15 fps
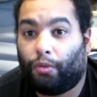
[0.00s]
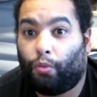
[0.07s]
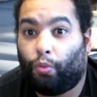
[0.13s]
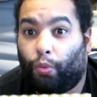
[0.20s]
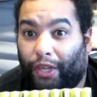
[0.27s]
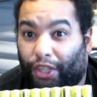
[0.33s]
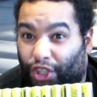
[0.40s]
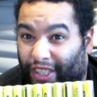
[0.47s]

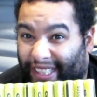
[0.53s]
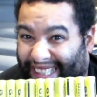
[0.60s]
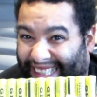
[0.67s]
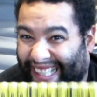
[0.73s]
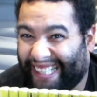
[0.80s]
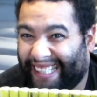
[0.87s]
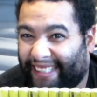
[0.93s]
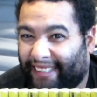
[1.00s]
which
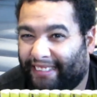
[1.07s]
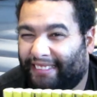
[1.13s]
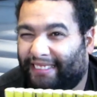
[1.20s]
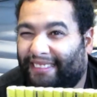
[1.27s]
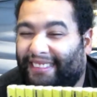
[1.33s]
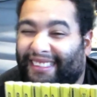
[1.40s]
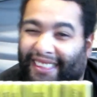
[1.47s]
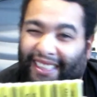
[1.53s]
did
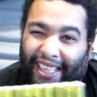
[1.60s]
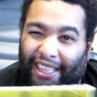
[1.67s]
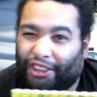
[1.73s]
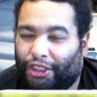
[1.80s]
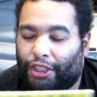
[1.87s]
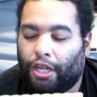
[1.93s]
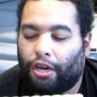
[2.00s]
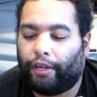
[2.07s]

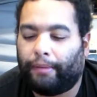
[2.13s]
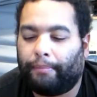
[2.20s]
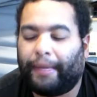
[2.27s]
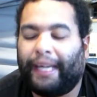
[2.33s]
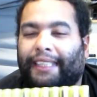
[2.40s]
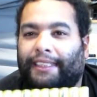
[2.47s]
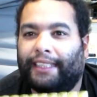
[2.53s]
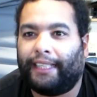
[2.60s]
last night,
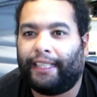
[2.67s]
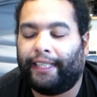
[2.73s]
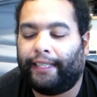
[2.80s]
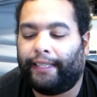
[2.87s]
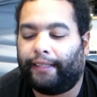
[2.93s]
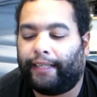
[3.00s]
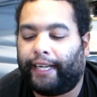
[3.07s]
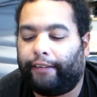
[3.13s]

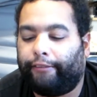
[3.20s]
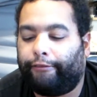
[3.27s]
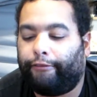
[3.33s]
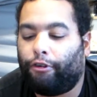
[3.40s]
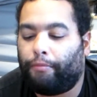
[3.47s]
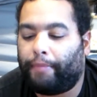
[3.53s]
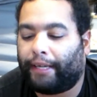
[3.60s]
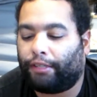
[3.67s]
basically I had
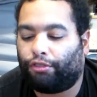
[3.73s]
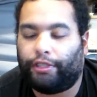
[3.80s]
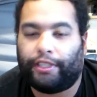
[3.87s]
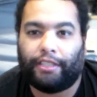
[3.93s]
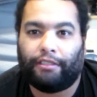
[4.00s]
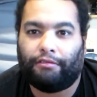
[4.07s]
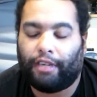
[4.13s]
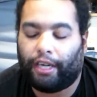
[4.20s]
4 batteries
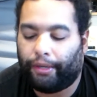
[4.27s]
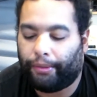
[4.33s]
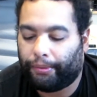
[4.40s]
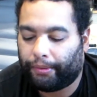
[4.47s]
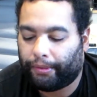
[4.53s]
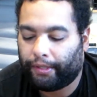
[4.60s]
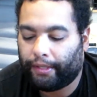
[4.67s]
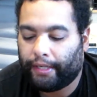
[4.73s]
in a row
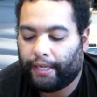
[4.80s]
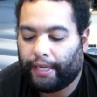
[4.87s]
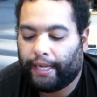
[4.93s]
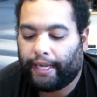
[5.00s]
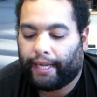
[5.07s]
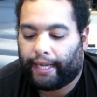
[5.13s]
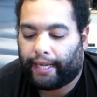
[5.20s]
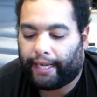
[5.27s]

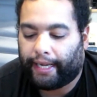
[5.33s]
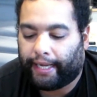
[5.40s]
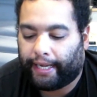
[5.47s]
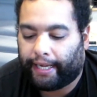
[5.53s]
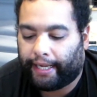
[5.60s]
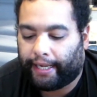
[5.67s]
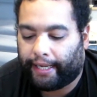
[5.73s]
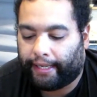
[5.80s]

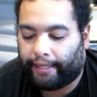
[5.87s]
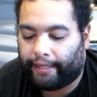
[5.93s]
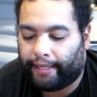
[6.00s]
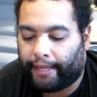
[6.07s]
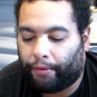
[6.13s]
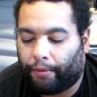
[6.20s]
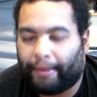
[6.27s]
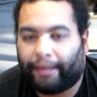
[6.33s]
and
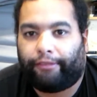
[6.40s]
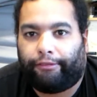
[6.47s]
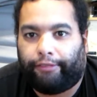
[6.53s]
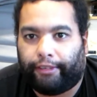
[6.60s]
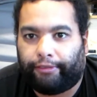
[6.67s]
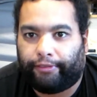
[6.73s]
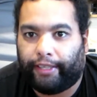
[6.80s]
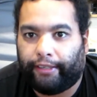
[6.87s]
they were about
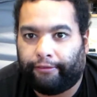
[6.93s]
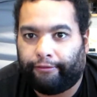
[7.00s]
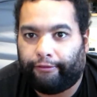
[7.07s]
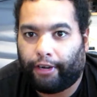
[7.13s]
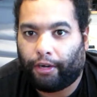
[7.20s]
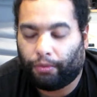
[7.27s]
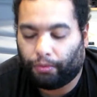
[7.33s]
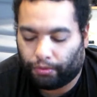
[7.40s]
15
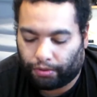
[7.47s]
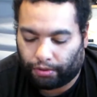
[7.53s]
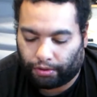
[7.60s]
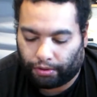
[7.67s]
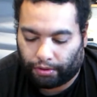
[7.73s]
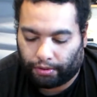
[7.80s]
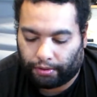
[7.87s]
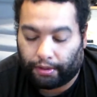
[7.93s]

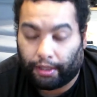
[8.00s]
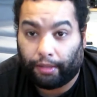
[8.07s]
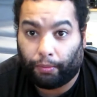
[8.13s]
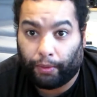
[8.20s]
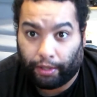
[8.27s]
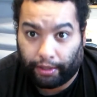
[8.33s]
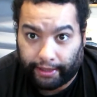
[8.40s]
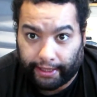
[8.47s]
volts
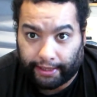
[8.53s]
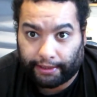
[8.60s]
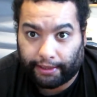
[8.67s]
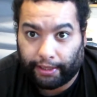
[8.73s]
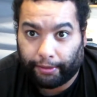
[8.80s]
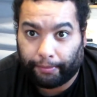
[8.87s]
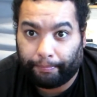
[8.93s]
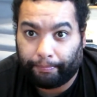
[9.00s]
when I
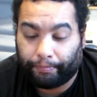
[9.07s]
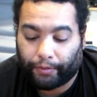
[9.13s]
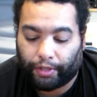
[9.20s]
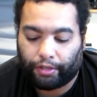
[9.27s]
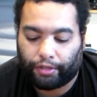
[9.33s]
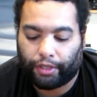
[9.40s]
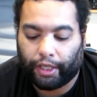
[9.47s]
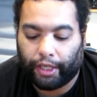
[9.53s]
tested them.
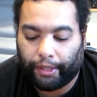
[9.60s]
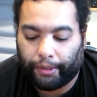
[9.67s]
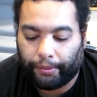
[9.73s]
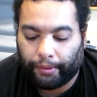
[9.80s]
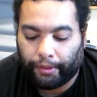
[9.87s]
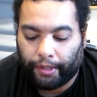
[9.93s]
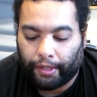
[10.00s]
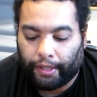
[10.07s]
So
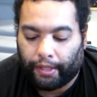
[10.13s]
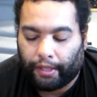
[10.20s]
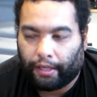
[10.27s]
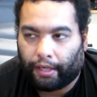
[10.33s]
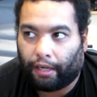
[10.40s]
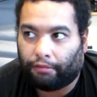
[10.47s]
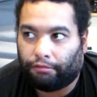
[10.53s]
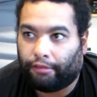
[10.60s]

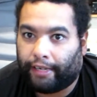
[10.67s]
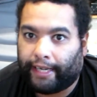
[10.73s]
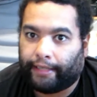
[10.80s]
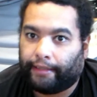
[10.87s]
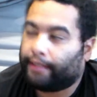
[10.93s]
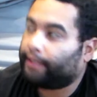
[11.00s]
I ran